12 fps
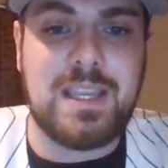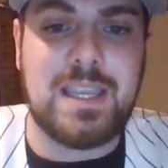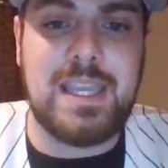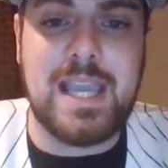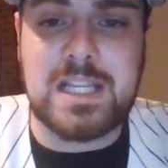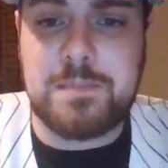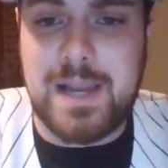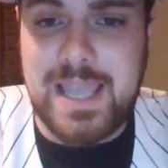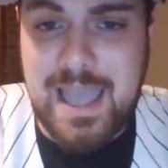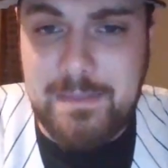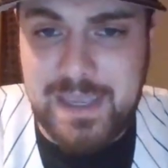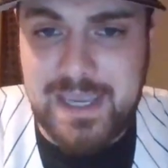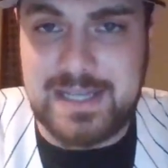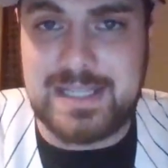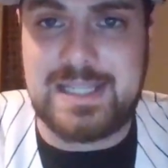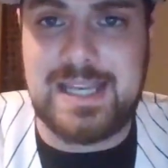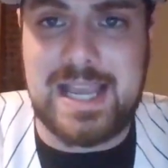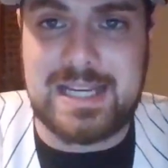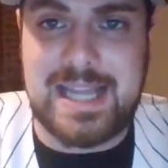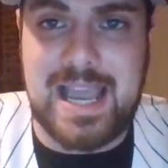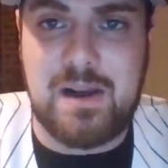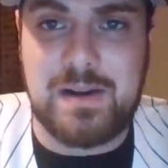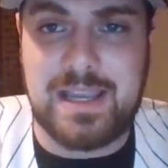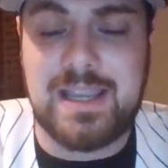He gets Miami in his next
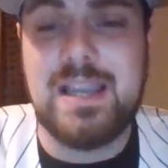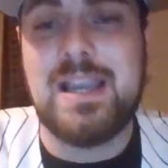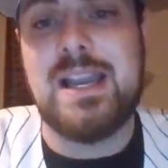outing.